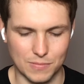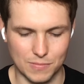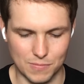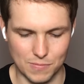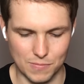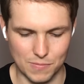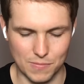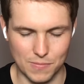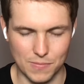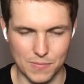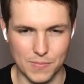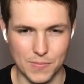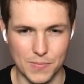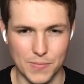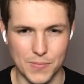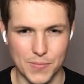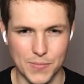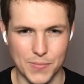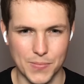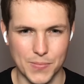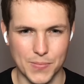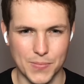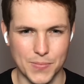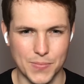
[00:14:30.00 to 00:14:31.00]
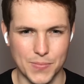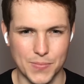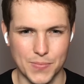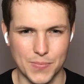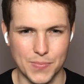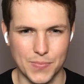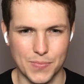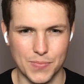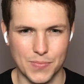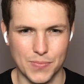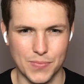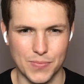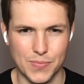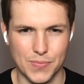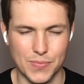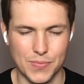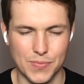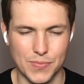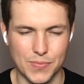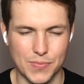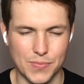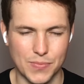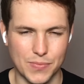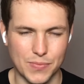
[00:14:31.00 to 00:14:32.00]

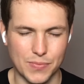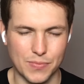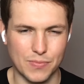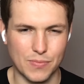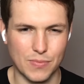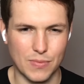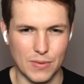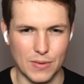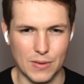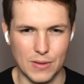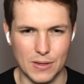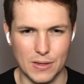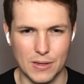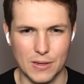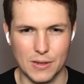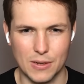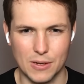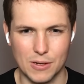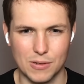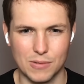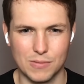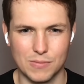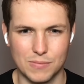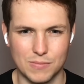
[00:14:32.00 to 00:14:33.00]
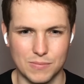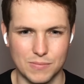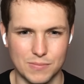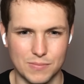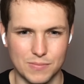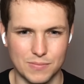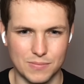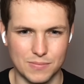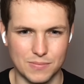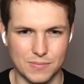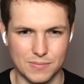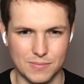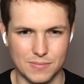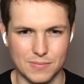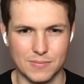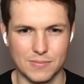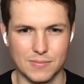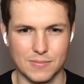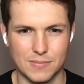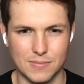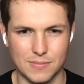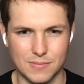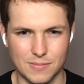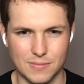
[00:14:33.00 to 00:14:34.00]

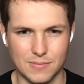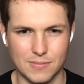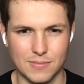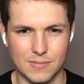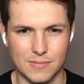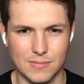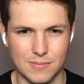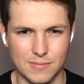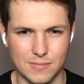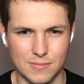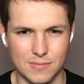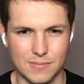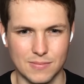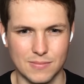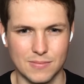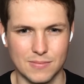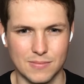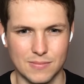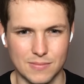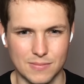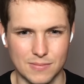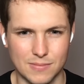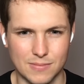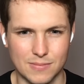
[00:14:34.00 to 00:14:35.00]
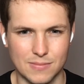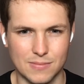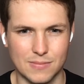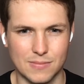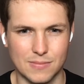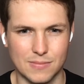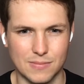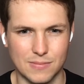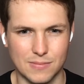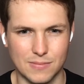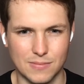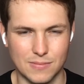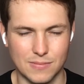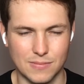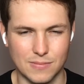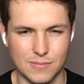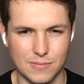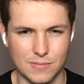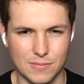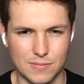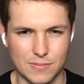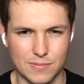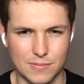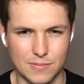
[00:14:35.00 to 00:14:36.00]

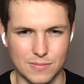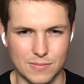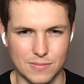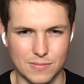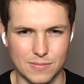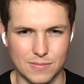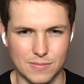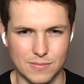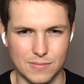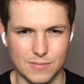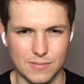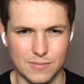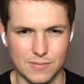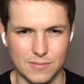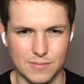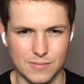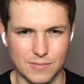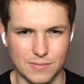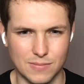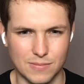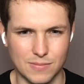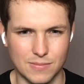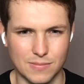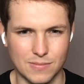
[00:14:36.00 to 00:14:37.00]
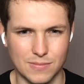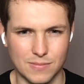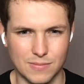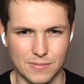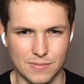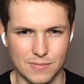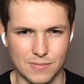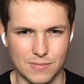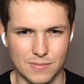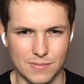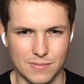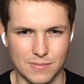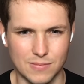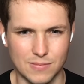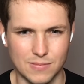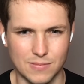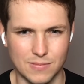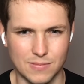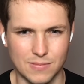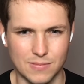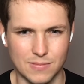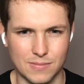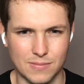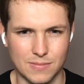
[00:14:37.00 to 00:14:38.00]
(silent)